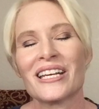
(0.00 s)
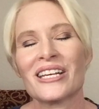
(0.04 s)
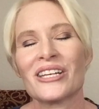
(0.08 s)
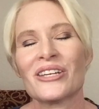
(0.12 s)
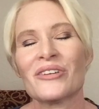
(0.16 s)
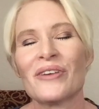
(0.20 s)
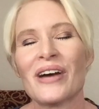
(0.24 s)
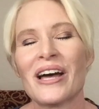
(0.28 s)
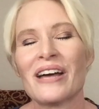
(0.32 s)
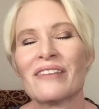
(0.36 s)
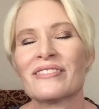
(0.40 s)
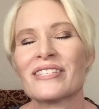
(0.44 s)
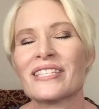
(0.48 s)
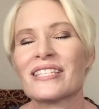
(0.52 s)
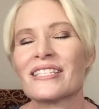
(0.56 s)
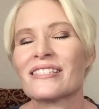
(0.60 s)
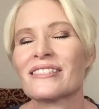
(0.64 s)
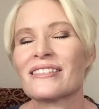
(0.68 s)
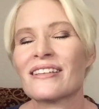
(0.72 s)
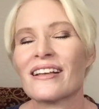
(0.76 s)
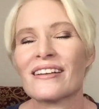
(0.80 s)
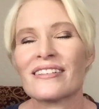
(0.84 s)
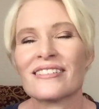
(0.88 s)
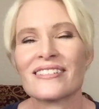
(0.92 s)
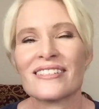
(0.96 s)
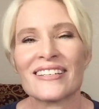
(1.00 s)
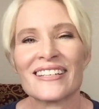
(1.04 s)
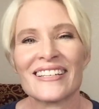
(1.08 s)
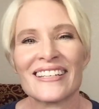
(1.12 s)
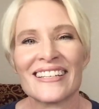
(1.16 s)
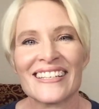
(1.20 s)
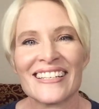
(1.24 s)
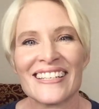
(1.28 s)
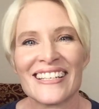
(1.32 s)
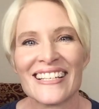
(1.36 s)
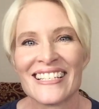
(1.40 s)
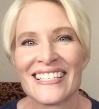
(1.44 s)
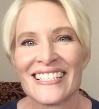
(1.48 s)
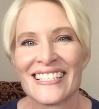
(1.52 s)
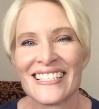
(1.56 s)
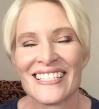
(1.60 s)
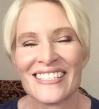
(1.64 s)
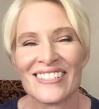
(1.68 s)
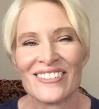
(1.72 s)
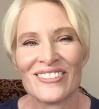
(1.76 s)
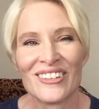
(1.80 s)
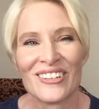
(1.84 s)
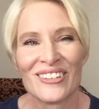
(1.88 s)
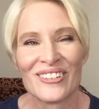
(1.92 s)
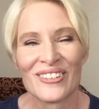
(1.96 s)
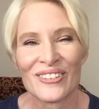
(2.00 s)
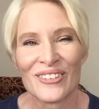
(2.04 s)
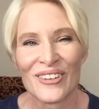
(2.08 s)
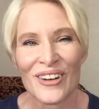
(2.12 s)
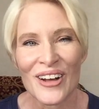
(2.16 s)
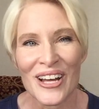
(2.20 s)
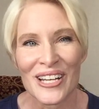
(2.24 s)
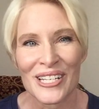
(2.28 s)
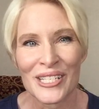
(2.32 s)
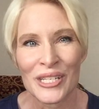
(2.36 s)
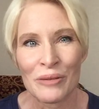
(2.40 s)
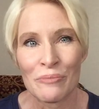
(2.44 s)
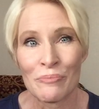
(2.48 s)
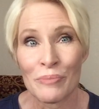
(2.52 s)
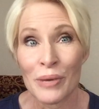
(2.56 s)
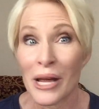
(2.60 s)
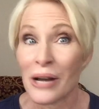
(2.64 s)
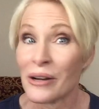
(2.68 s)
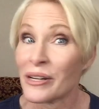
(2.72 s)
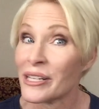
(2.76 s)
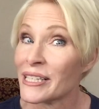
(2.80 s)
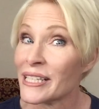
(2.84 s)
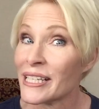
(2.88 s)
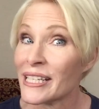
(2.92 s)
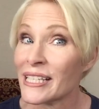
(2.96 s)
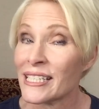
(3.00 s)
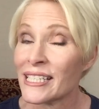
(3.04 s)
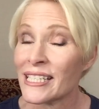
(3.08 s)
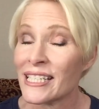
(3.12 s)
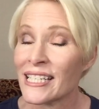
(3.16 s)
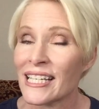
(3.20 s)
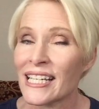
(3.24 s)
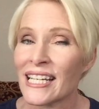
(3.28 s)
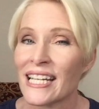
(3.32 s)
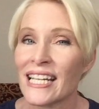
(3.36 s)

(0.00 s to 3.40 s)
you have such a connection or a draw to Marilyn